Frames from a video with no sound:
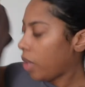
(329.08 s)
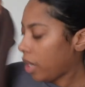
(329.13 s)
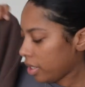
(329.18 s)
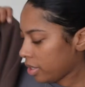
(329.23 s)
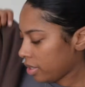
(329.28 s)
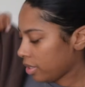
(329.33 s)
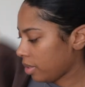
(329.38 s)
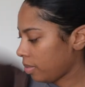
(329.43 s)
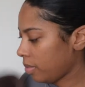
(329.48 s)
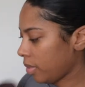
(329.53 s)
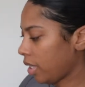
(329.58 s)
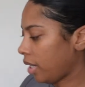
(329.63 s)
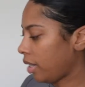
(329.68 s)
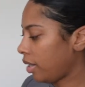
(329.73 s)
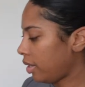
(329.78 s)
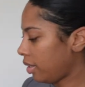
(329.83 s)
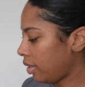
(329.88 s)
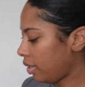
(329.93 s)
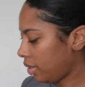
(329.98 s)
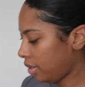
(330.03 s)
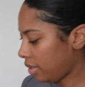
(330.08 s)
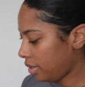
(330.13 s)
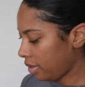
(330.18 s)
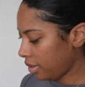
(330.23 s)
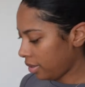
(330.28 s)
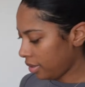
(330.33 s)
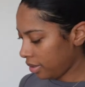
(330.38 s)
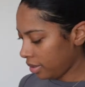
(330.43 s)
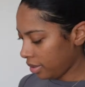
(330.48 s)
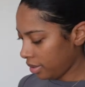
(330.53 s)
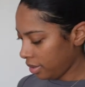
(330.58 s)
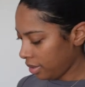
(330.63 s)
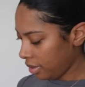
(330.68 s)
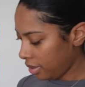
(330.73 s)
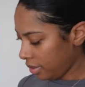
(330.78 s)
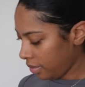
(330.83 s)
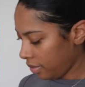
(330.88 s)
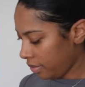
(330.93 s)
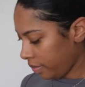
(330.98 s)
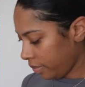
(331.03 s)
washed them yet.
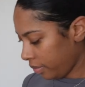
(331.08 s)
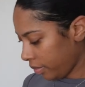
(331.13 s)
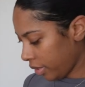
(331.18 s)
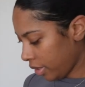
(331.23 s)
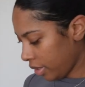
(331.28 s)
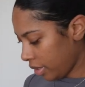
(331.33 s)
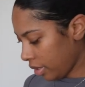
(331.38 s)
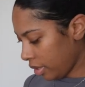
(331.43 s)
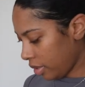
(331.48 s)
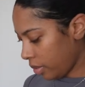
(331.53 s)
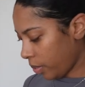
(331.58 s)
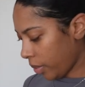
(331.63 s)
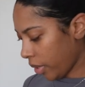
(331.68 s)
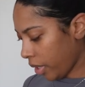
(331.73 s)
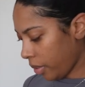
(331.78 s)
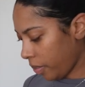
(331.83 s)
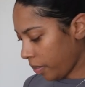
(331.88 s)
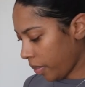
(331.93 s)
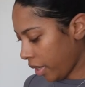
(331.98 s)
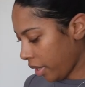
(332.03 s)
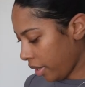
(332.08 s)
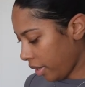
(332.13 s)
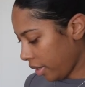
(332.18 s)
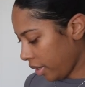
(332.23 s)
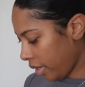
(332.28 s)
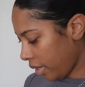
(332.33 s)
This is a brown pair